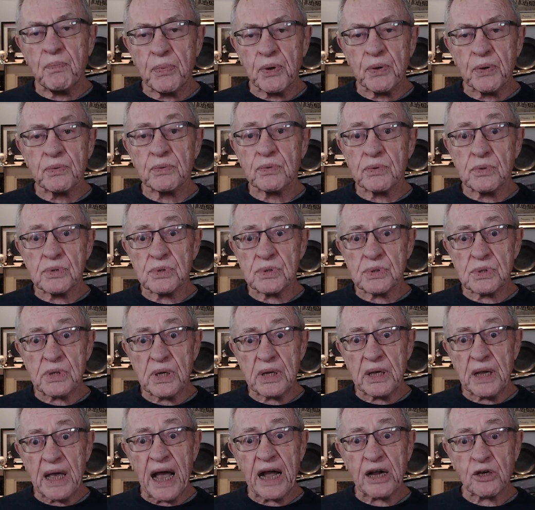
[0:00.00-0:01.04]
Putin's
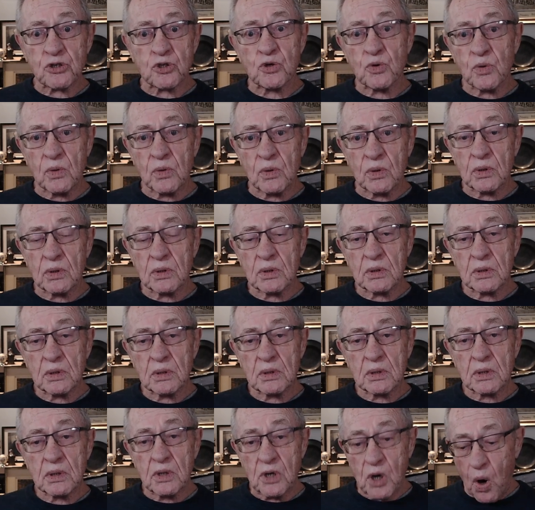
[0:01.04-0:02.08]
actual
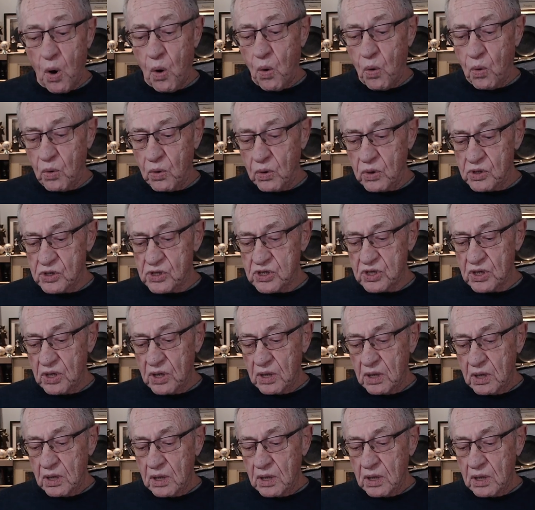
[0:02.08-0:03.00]
goals